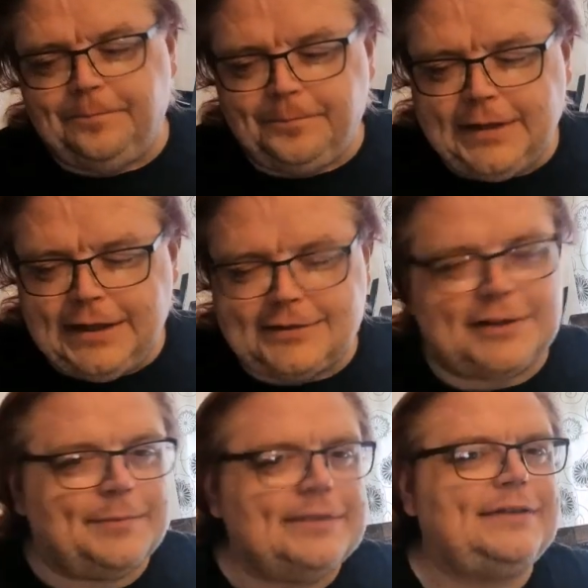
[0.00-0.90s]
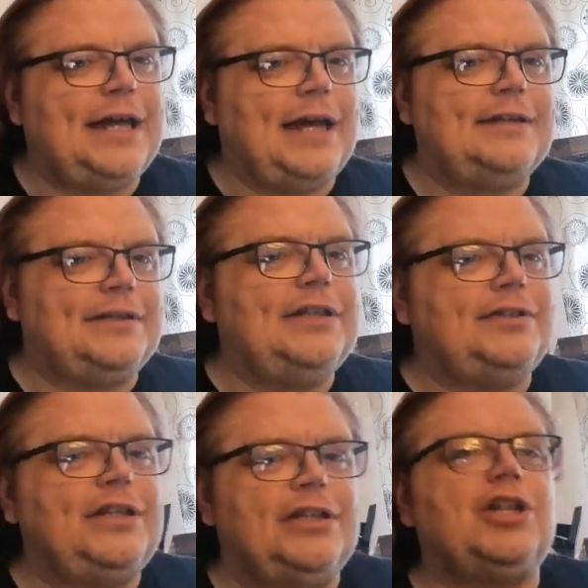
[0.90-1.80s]
it's going to be,
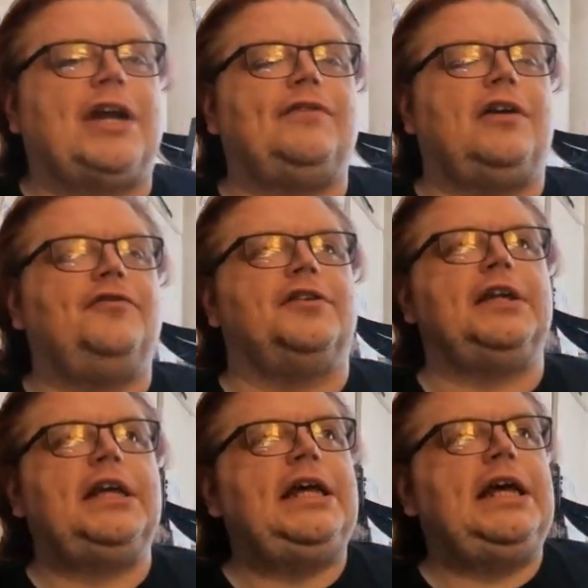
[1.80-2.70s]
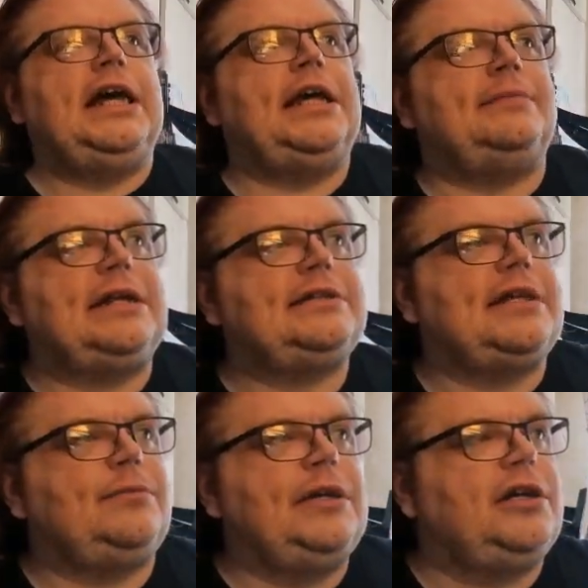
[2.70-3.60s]
you're going to have a lot of fun. Like I
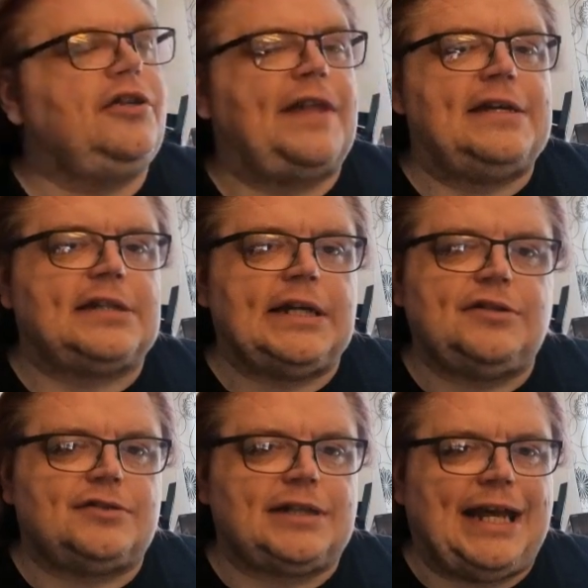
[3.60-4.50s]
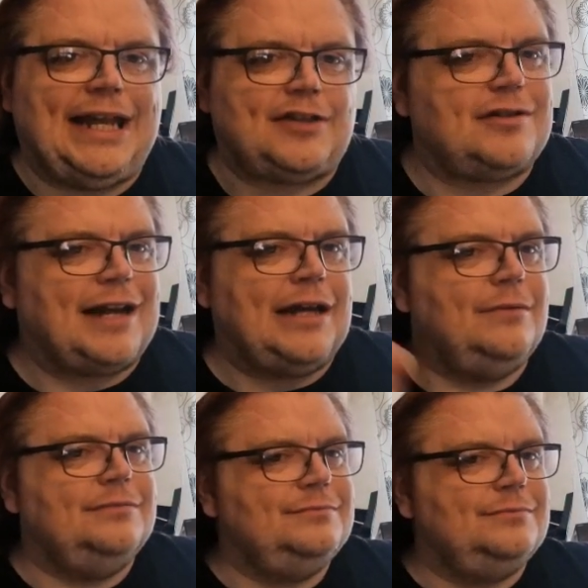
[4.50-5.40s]
said, we go Thursday night just to get an extra night
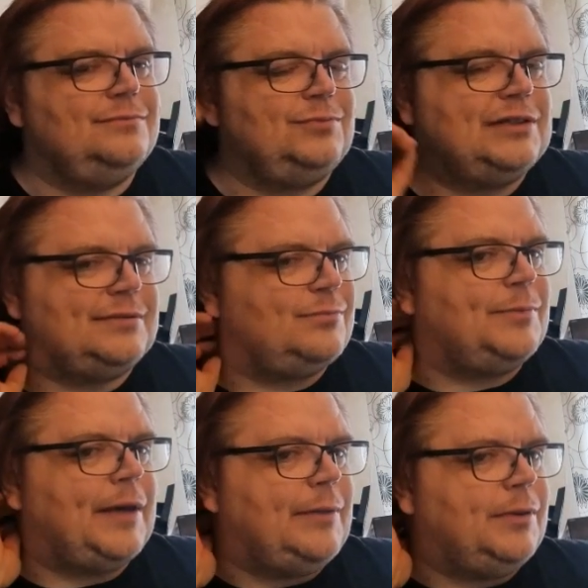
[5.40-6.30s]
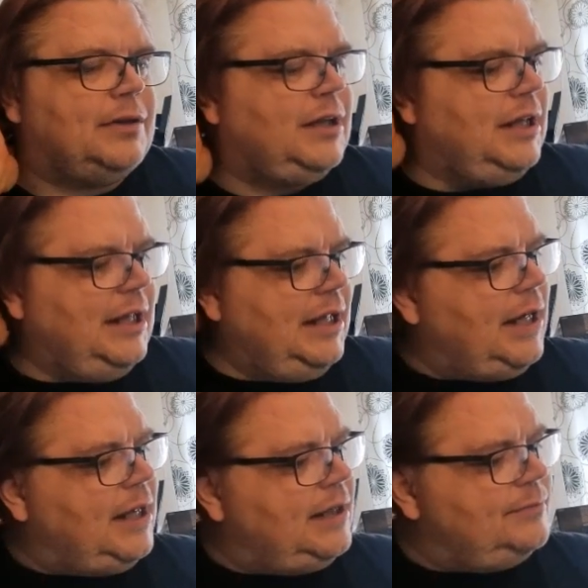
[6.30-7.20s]
with people.
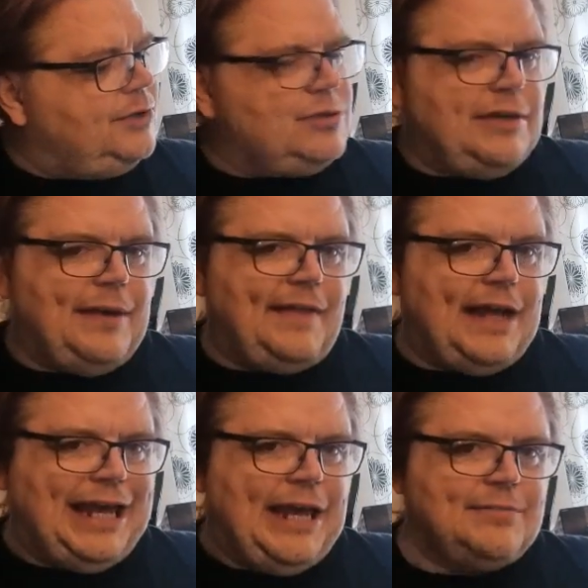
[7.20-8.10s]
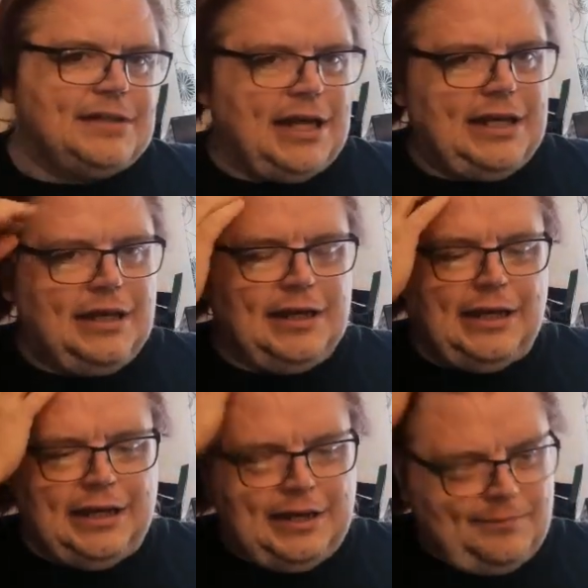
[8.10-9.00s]
Usually make that games night.
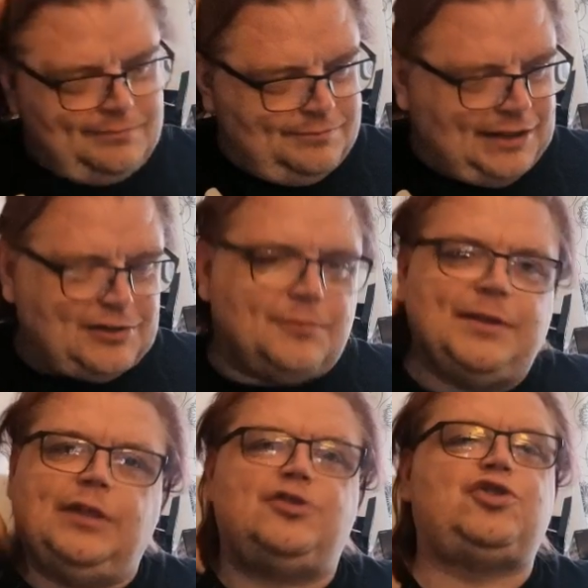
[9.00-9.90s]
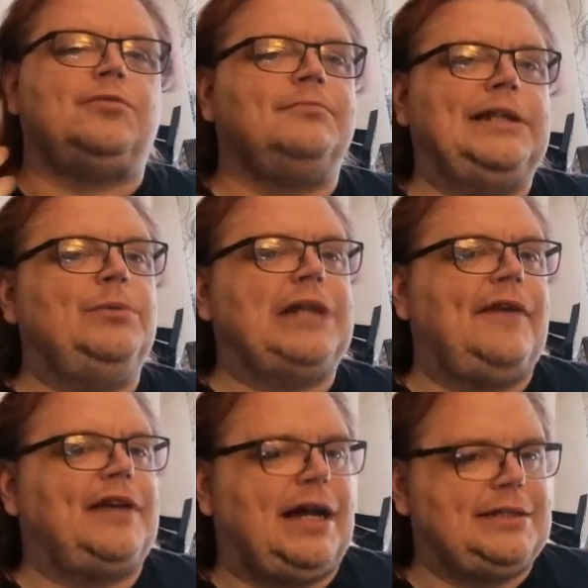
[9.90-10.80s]
Like somebody will
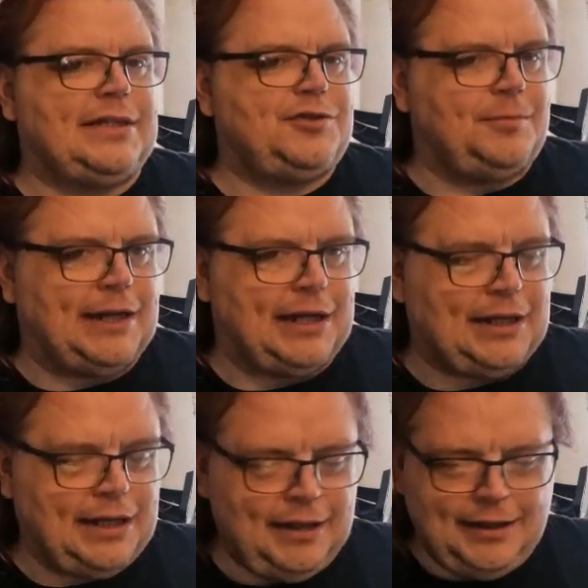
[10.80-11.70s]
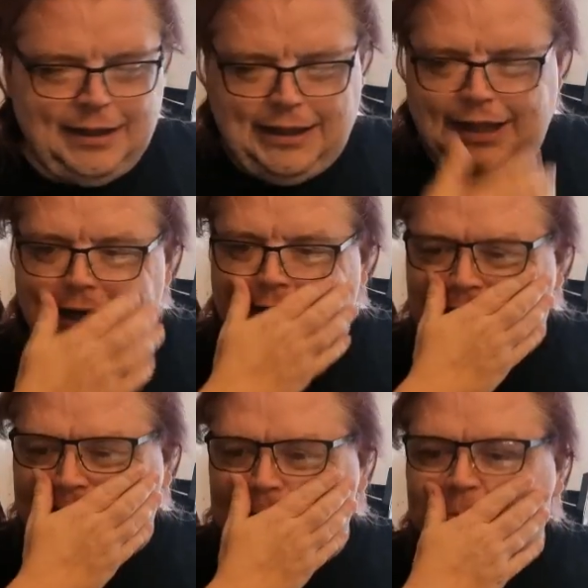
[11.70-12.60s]
have Cards Against Humanity.
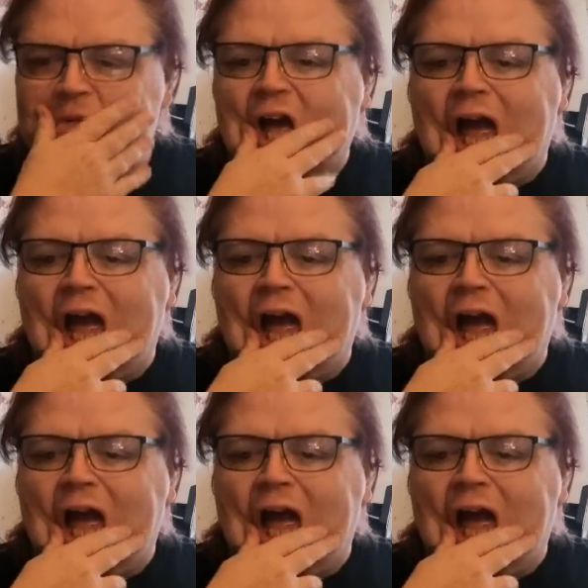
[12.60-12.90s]
I'm